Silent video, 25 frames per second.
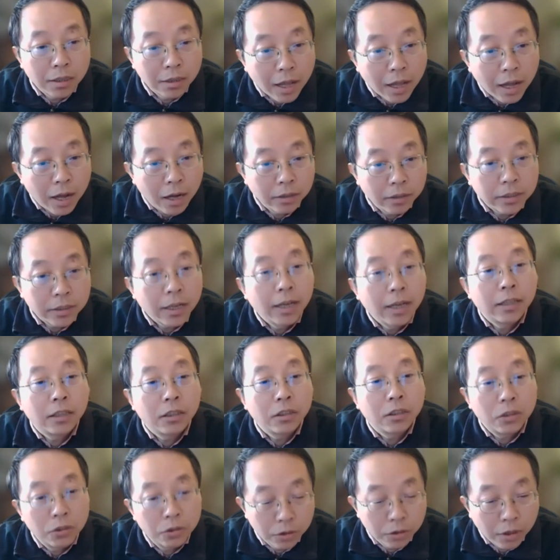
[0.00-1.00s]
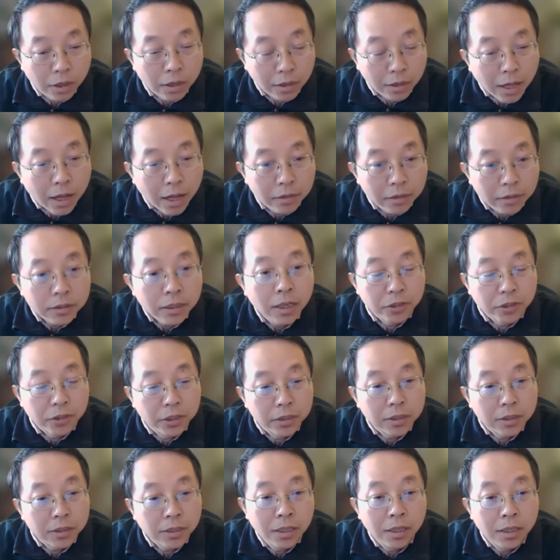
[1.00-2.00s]
a lot and grew a lot of
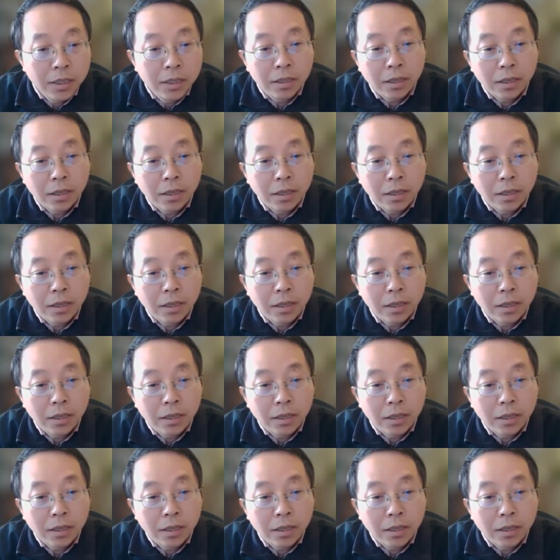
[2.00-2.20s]
it.